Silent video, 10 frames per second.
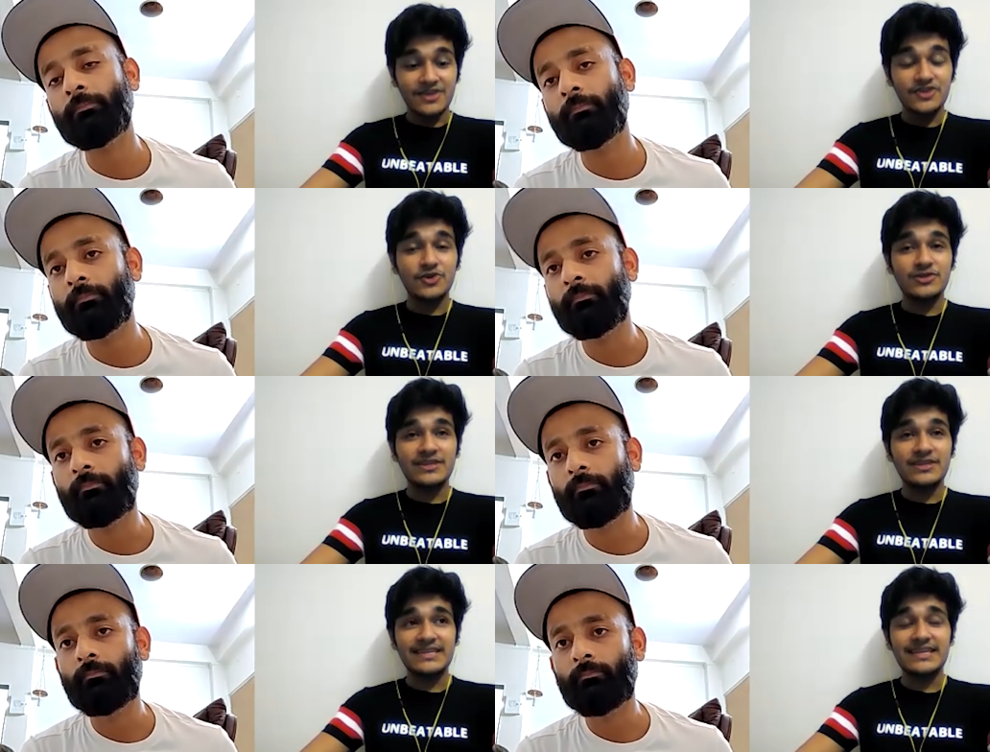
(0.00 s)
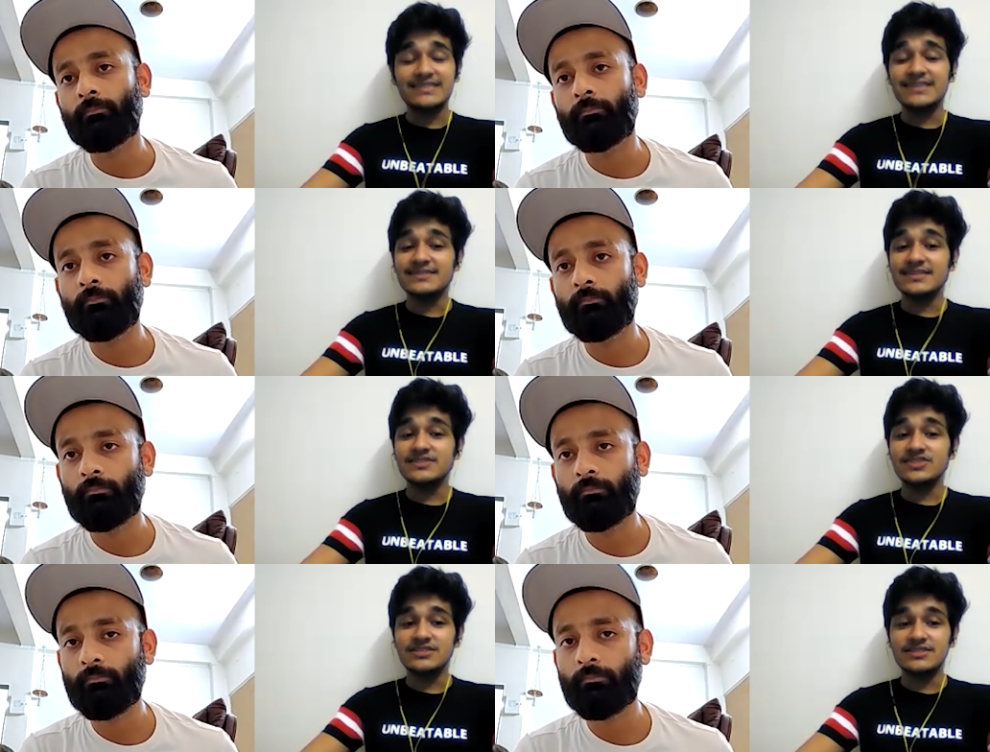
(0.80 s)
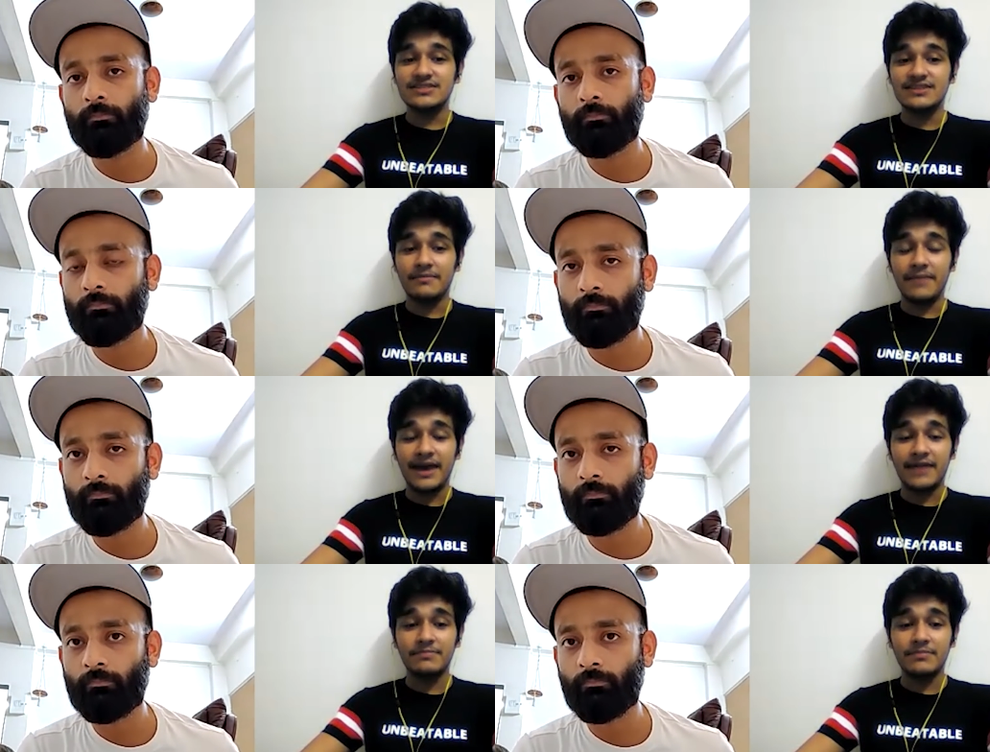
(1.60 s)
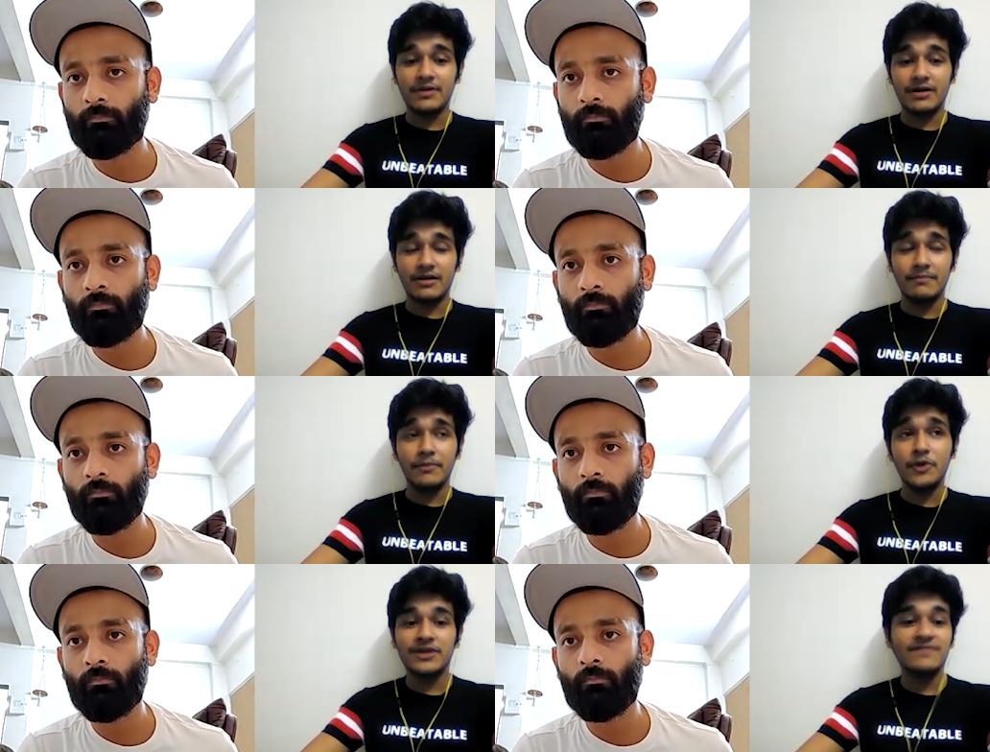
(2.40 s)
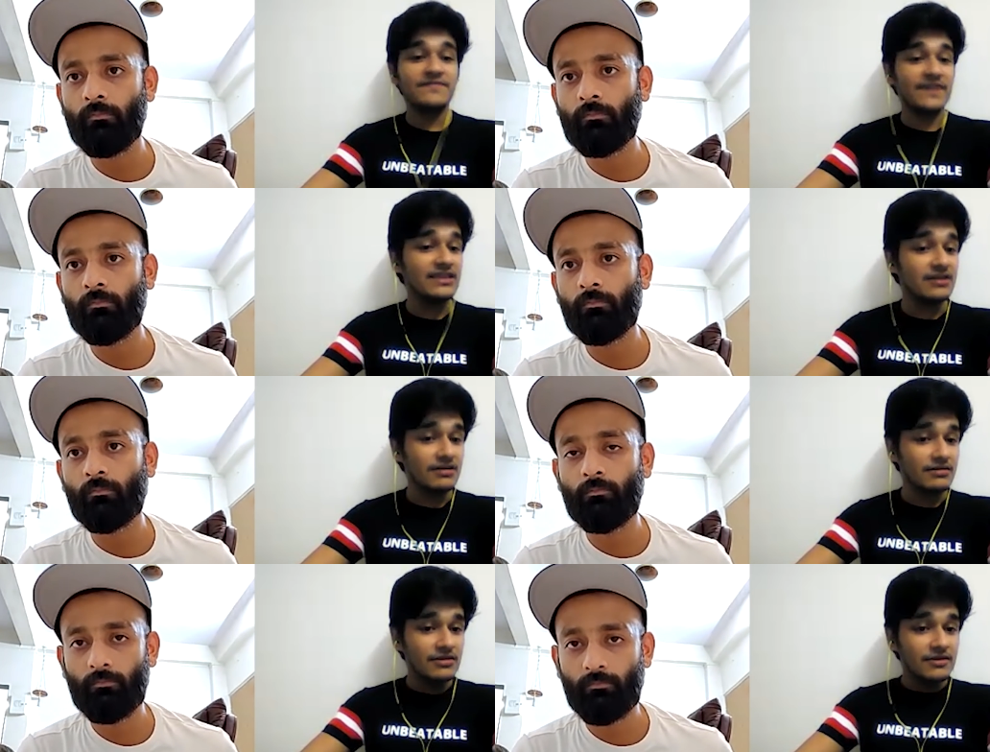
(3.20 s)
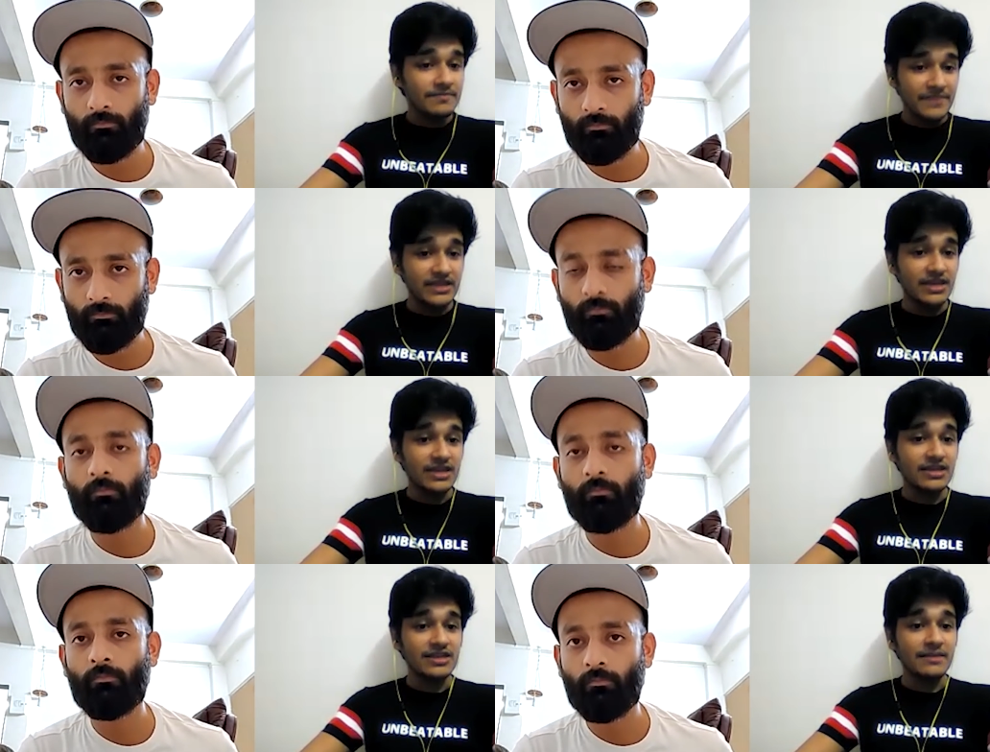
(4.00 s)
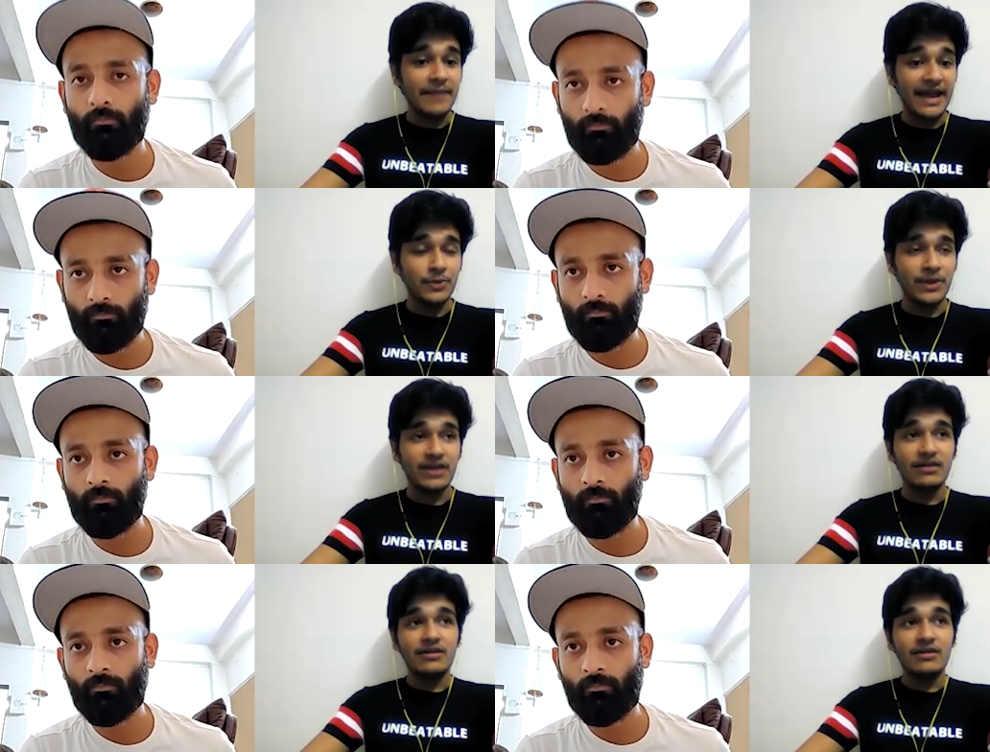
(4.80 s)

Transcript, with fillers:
Speaker 1: You know, they say that success changes a man more than failure, in a bad way.